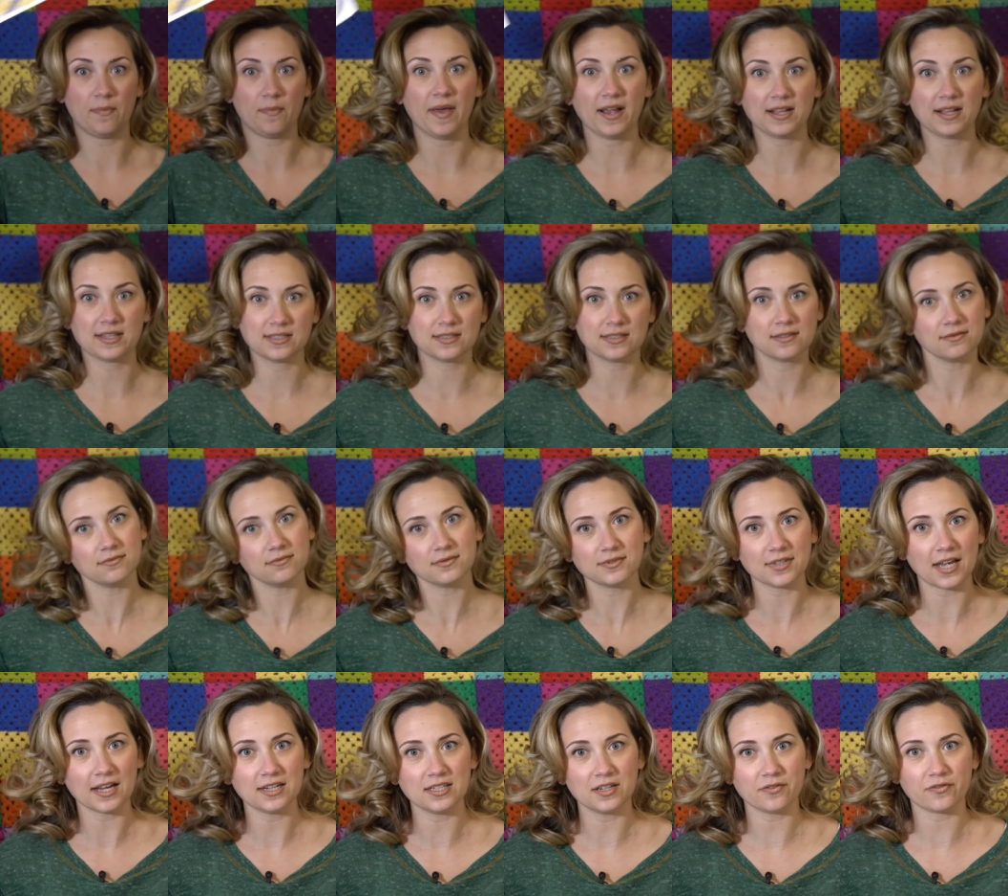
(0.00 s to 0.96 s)
I picked
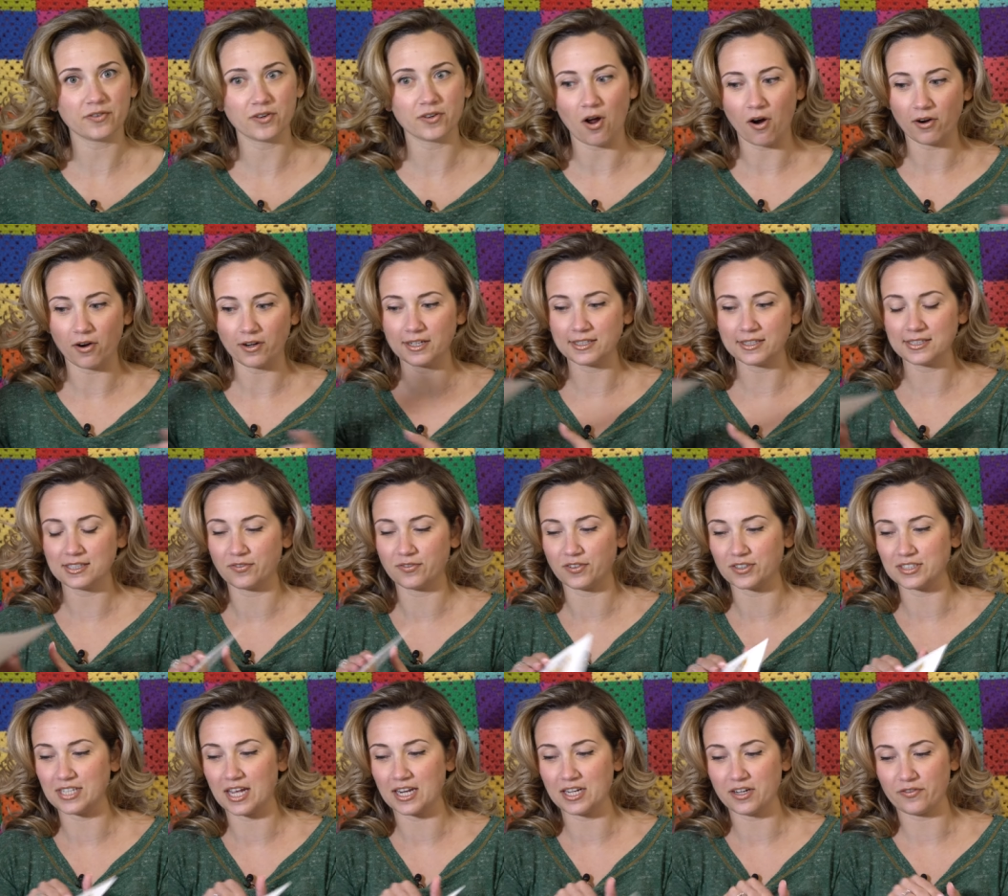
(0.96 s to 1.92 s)
10 different artists
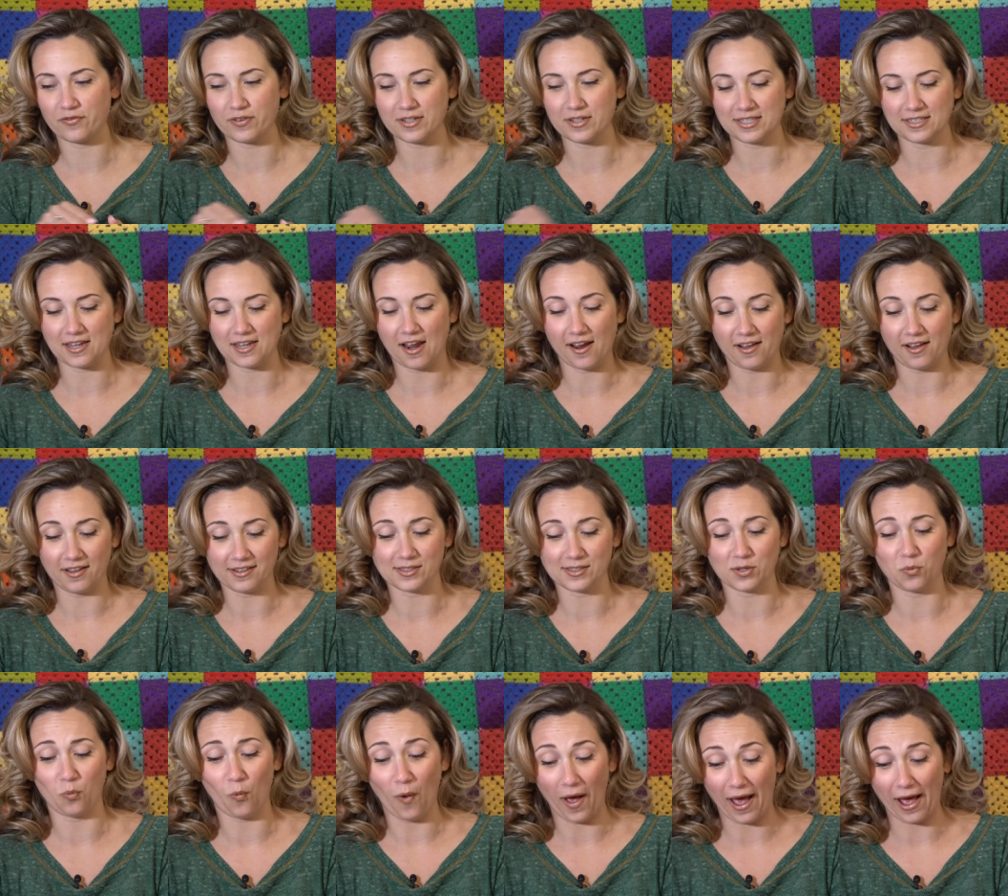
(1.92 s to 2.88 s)
for 10 different
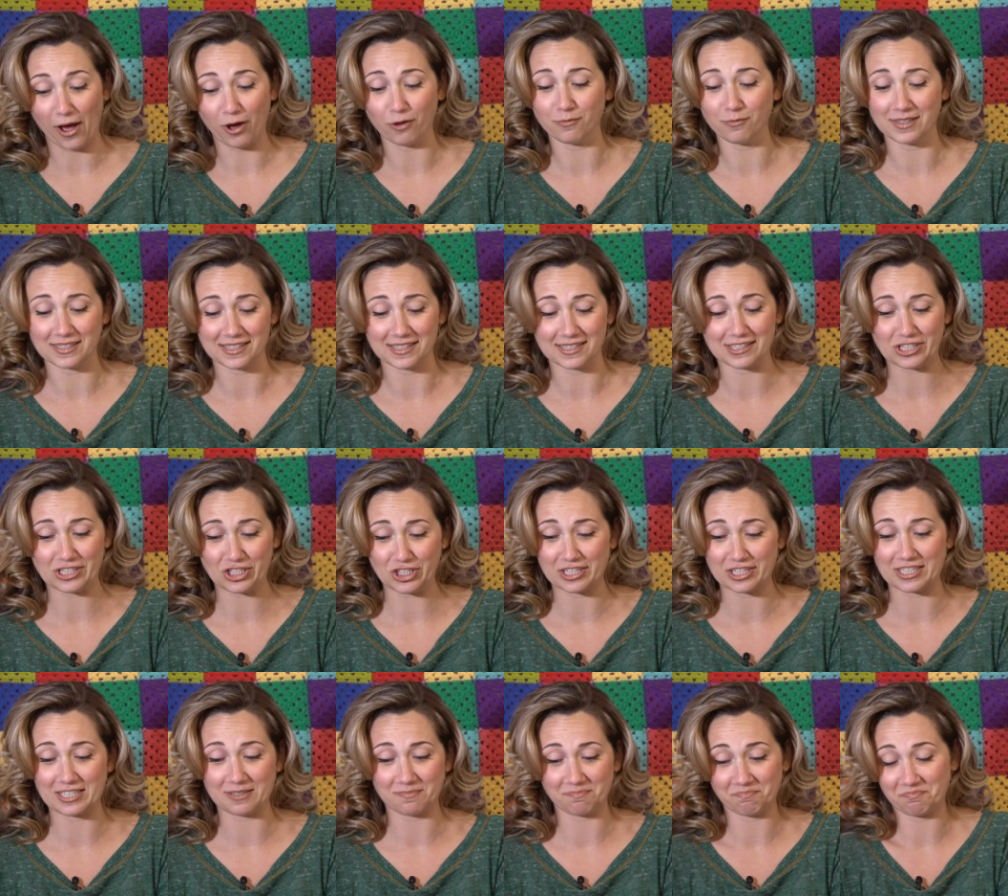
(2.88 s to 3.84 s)
styles. And wow, this is
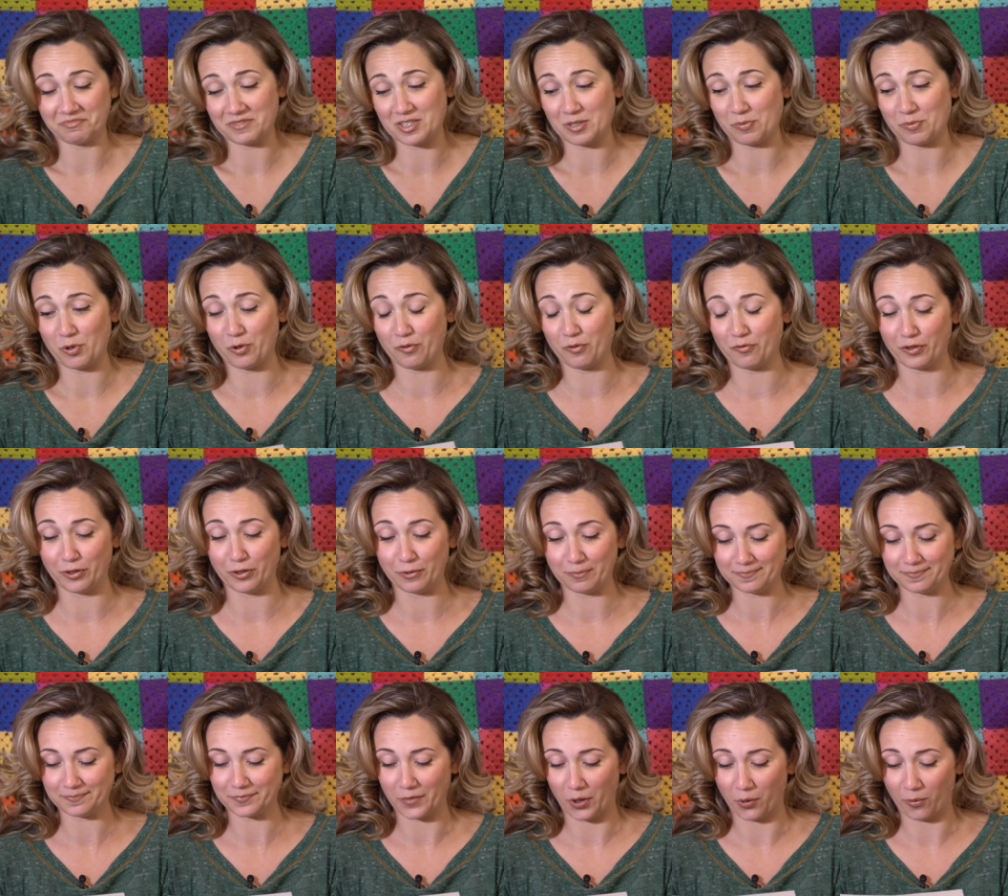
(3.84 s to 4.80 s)
just, it's beautiful.
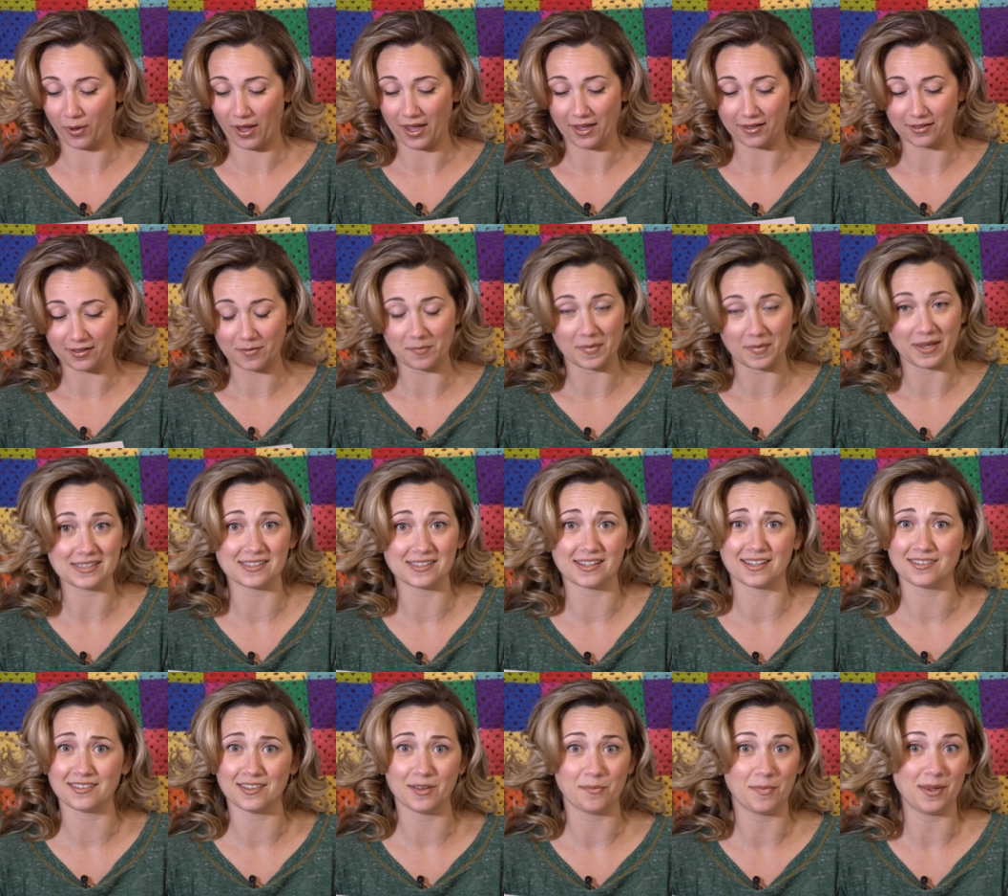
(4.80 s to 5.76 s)
Okay,
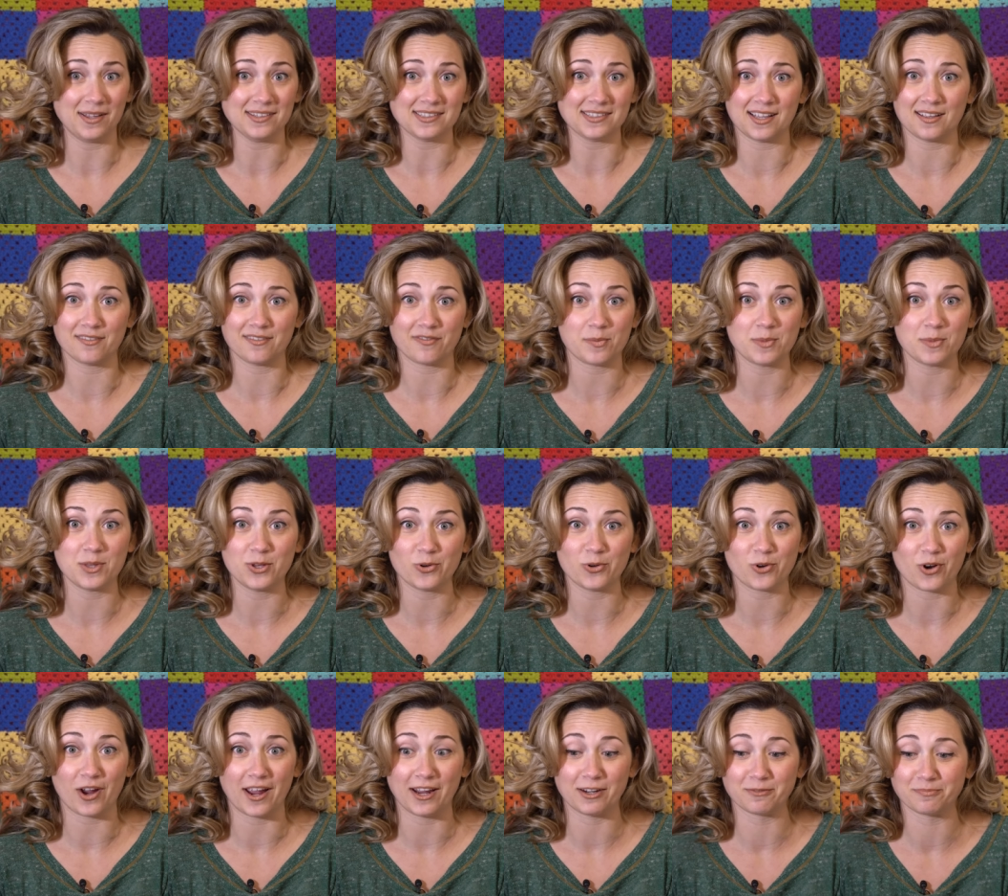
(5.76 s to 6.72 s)
amazing, amazing from the
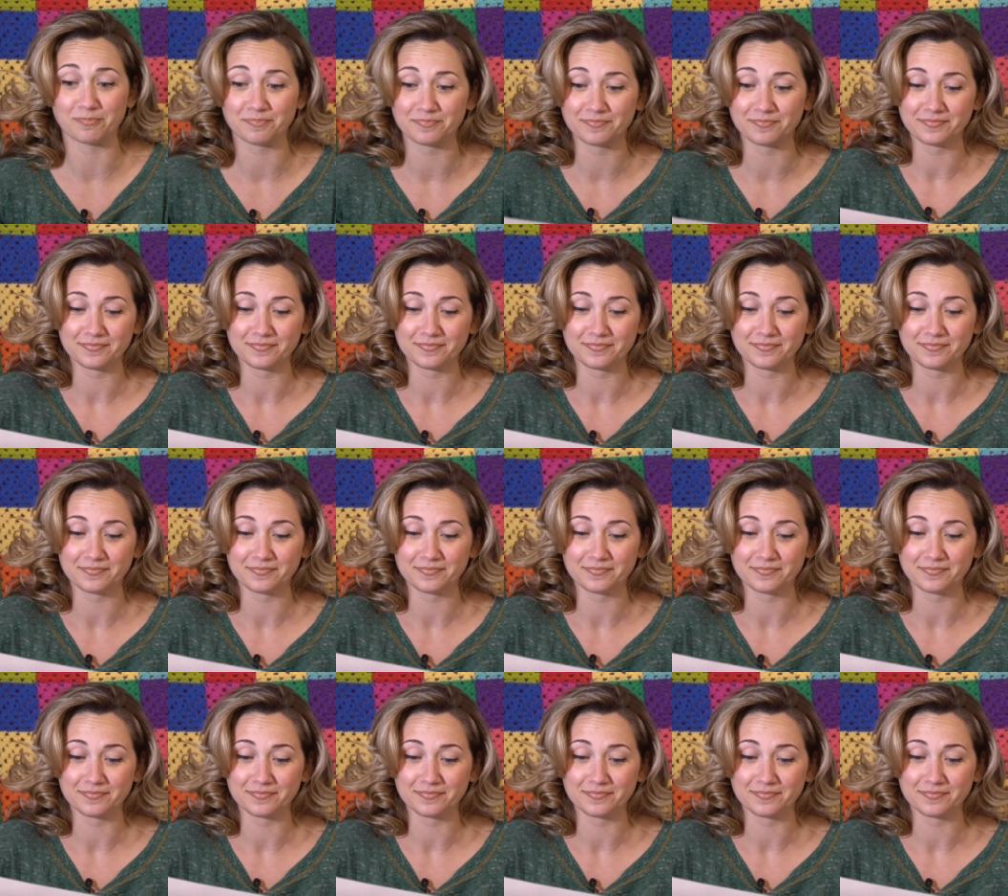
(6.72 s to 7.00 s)
Ukraine.